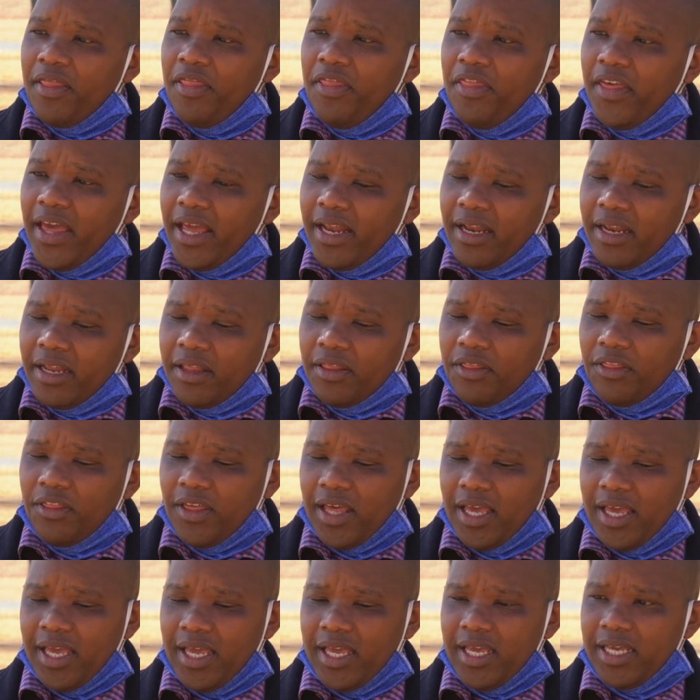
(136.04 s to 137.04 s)
then
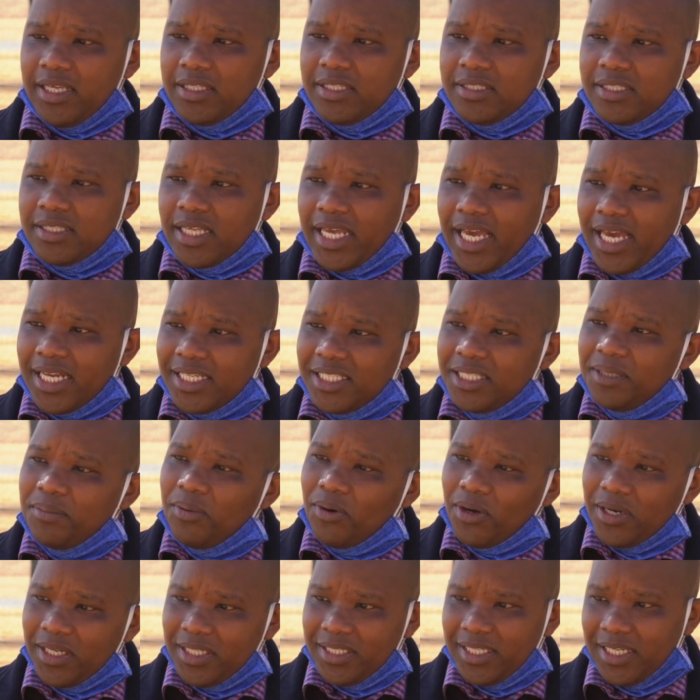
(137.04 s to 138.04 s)
there is
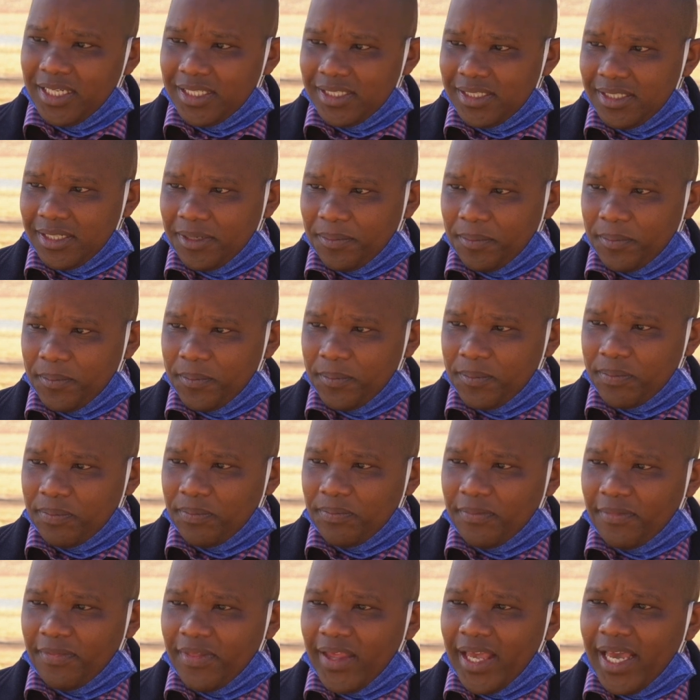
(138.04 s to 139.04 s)
antibody testing.
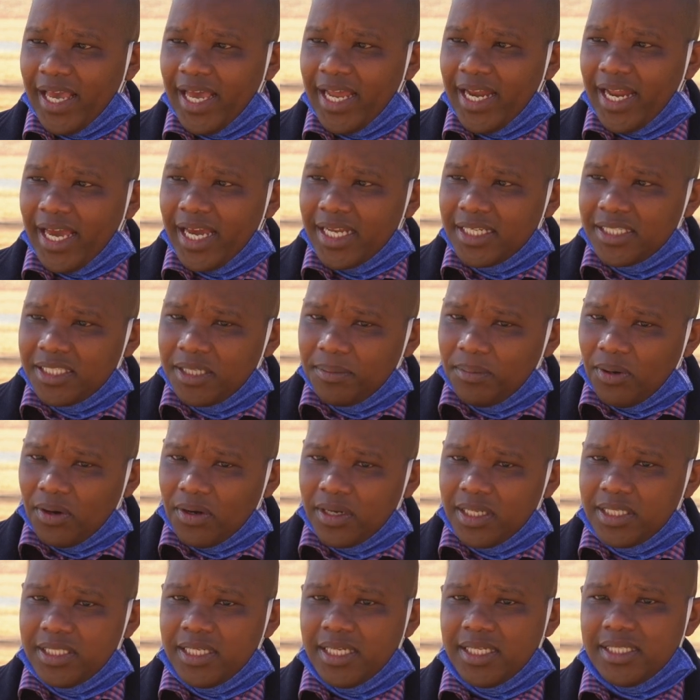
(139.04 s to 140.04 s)
And
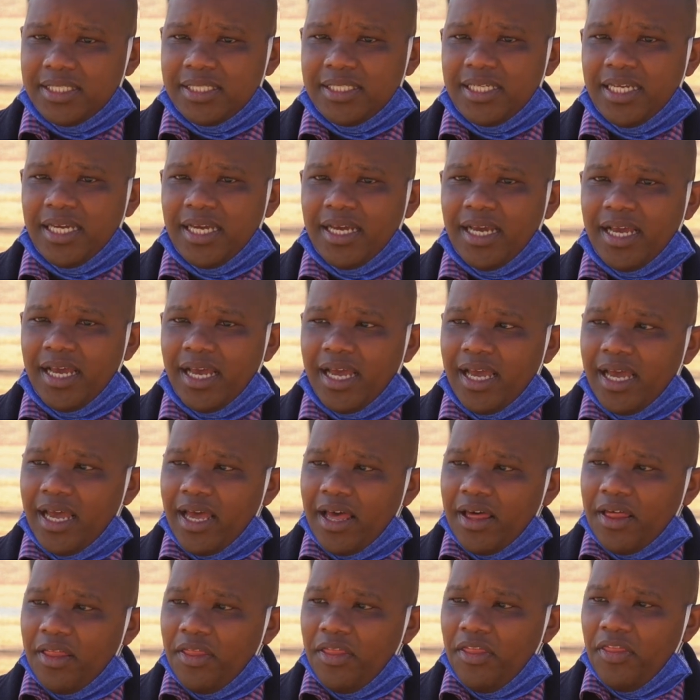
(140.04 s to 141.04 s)
antibody testing,
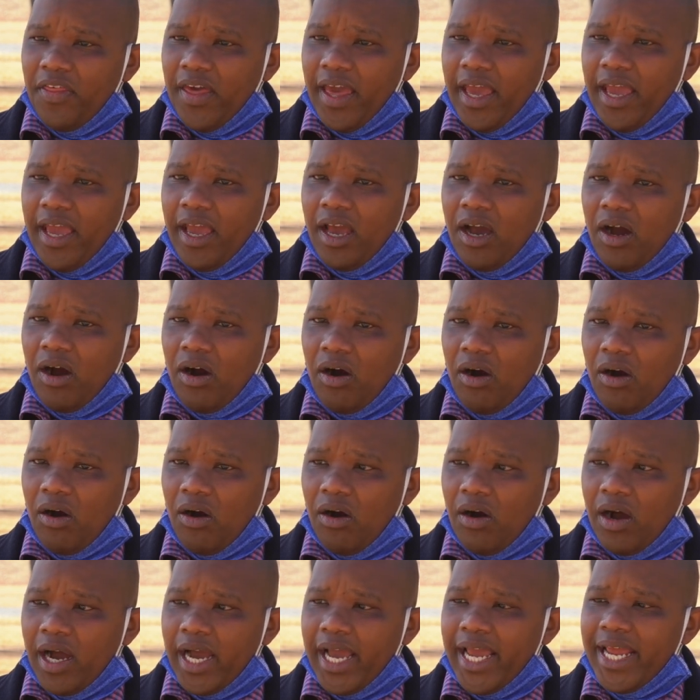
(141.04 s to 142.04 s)
there
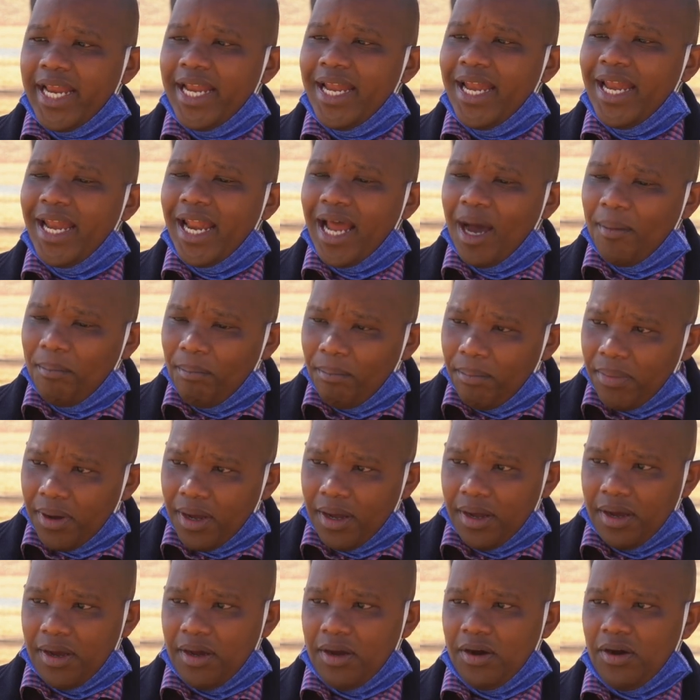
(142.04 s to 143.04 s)
are a number
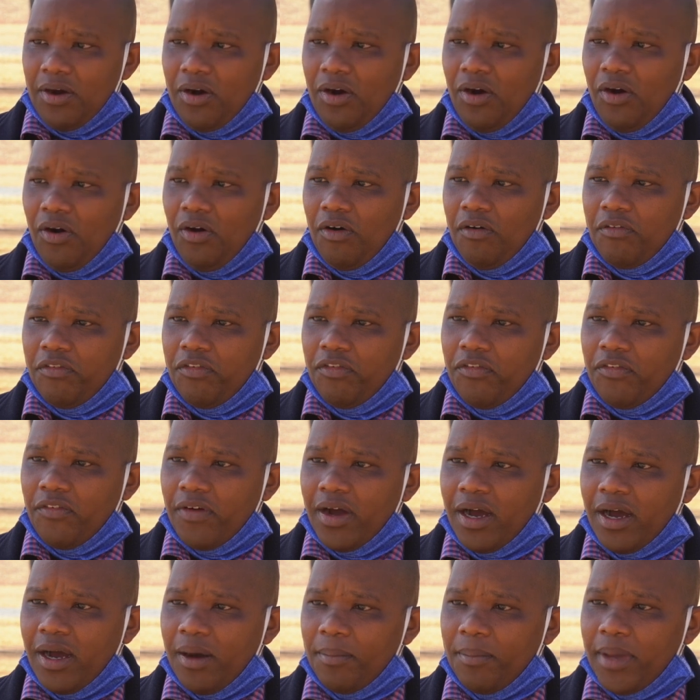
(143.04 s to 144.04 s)
of
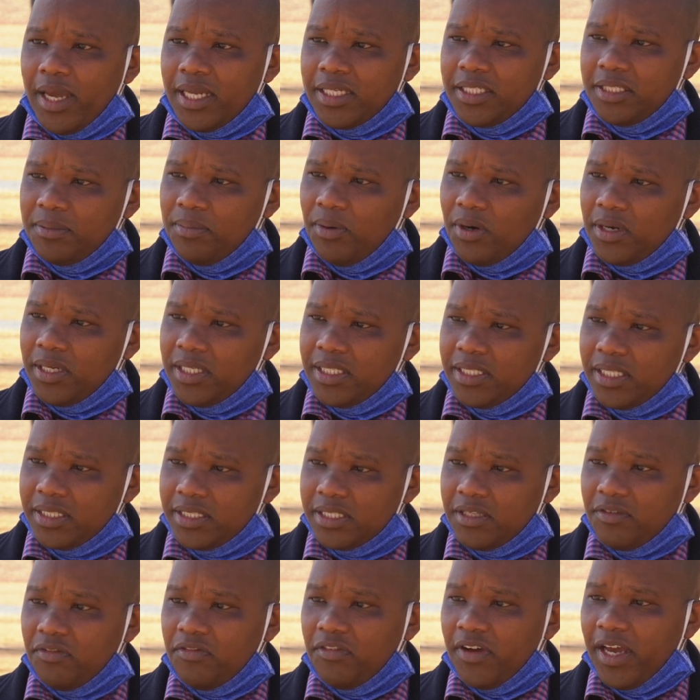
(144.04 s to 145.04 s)
antibody
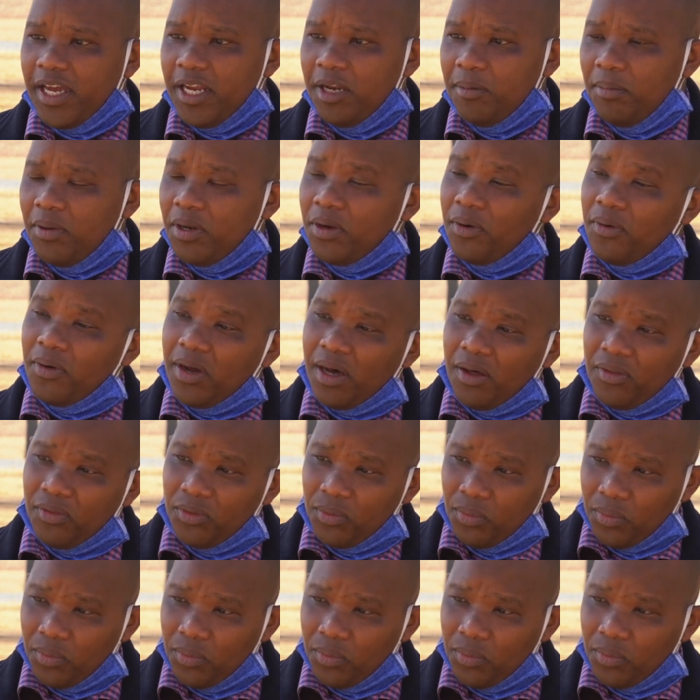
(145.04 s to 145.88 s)
tests available around the